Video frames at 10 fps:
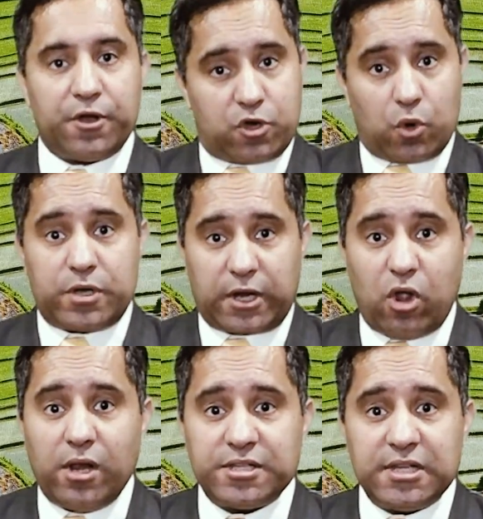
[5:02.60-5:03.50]
Drone
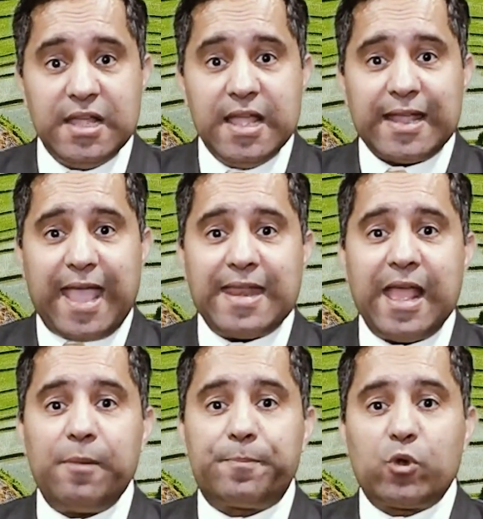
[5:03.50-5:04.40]
technology can
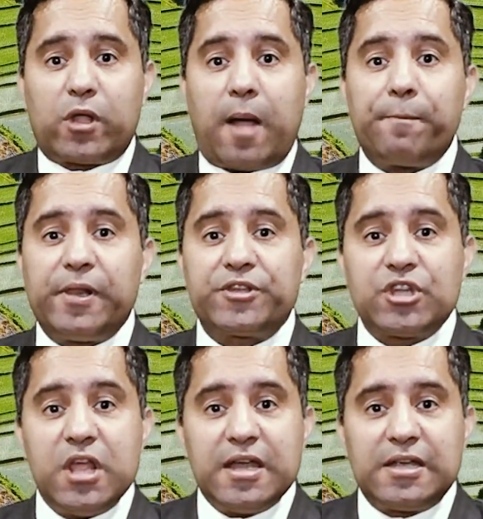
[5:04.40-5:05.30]
help to
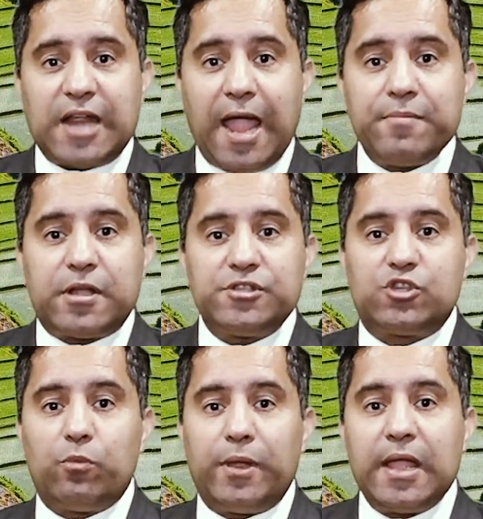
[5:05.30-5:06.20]
accomplish
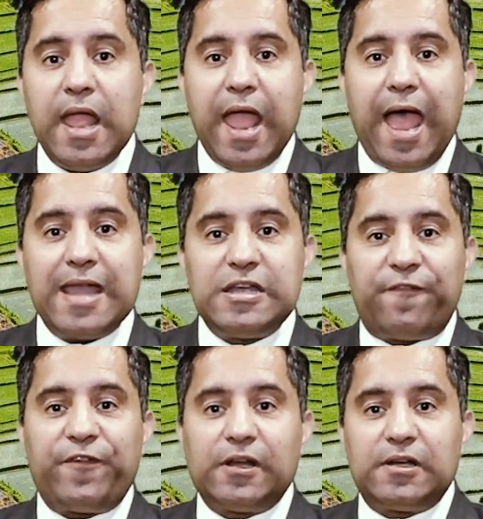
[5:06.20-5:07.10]
time-consuming and
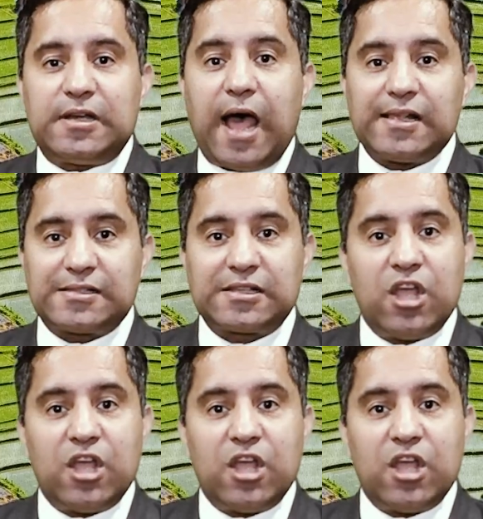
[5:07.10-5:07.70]
difficult tasks,